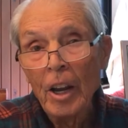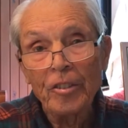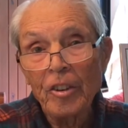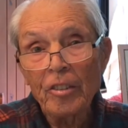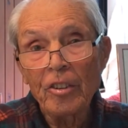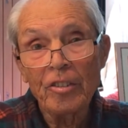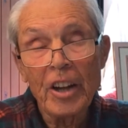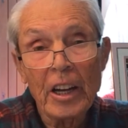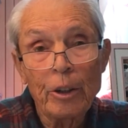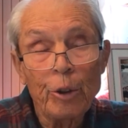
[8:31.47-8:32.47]
It's just as
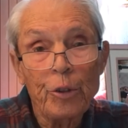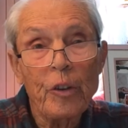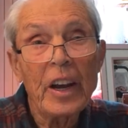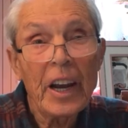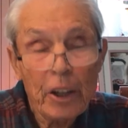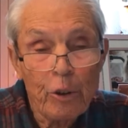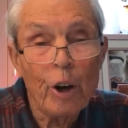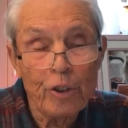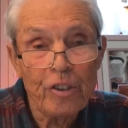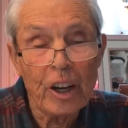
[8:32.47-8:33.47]
dangerous for
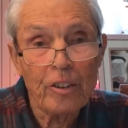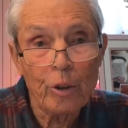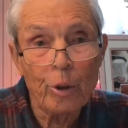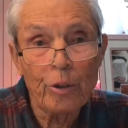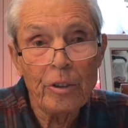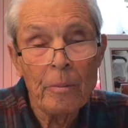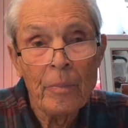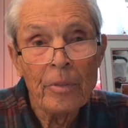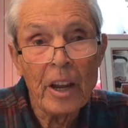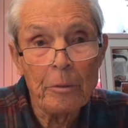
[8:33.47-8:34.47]
heterosexuals
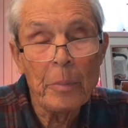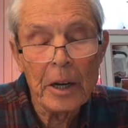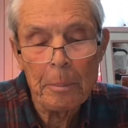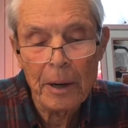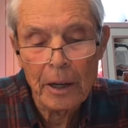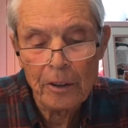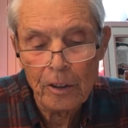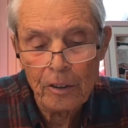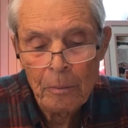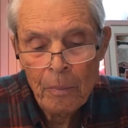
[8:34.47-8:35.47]
to have many
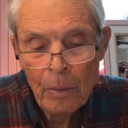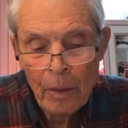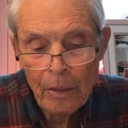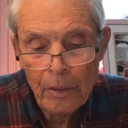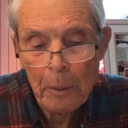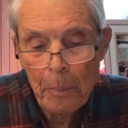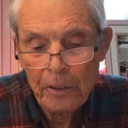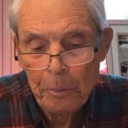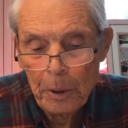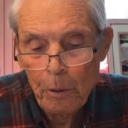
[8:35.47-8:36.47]
partners. That
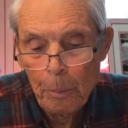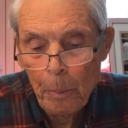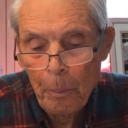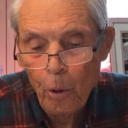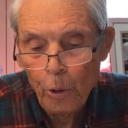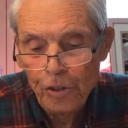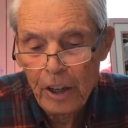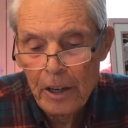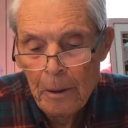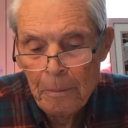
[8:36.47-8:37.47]
must be
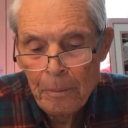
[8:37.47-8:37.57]
said.